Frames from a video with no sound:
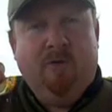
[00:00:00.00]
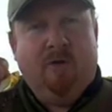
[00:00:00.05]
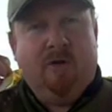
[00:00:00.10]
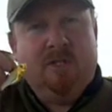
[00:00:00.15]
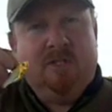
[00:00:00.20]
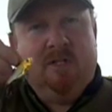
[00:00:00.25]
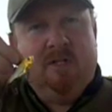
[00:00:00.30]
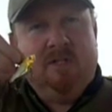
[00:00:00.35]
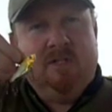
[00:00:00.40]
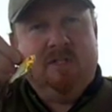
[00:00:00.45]

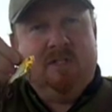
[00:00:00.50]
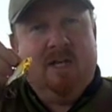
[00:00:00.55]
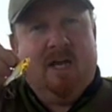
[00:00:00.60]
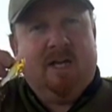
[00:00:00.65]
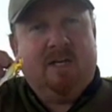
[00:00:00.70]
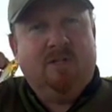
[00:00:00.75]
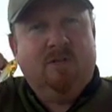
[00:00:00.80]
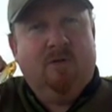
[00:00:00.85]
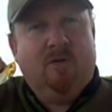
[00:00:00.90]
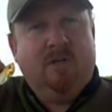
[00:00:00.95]
nice little
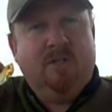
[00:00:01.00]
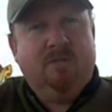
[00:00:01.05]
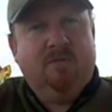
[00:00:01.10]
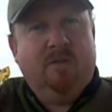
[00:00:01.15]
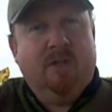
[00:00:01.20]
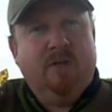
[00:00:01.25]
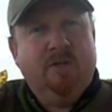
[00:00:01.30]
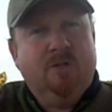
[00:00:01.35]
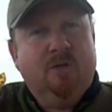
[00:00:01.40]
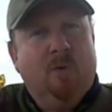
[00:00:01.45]
snack size
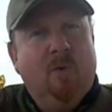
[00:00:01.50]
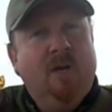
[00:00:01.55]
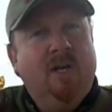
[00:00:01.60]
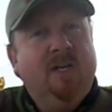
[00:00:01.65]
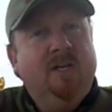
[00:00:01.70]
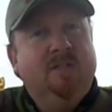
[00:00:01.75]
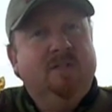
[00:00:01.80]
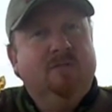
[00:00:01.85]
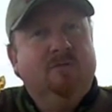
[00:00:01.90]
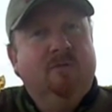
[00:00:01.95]
for those
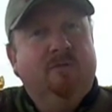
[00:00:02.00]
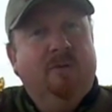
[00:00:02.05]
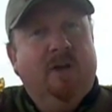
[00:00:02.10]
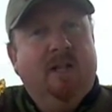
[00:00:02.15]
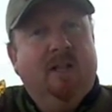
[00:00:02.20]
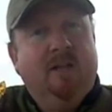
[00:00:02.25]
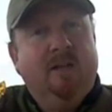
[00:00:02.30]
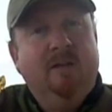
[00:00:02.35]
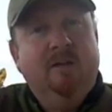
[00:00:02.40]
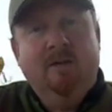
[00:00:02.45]
queenies and
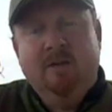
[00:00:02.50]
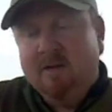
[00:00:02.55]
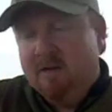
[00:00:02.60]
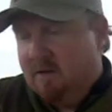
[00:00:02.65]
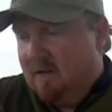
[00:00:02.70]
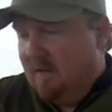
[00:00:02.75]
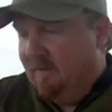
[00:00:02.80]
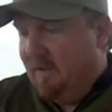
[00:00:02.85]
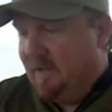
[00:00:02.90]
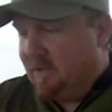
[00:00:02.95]
trevally
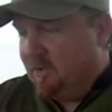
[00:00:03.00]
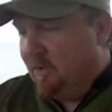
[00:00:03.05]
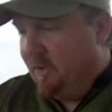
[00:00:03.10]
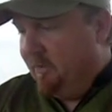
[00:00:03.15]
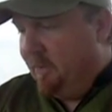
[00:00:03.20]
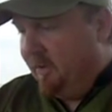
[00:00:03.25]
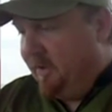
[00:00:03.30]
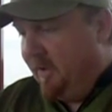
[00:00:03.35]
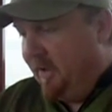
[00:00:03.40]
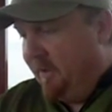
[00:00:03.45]
and that
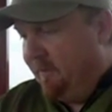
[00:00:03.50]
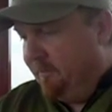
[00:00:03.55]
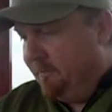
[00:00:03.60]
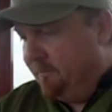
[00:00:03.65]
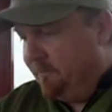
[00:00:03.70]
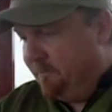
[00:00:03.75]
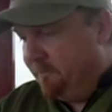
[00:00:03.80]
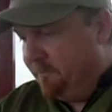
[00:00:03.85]
type of thing.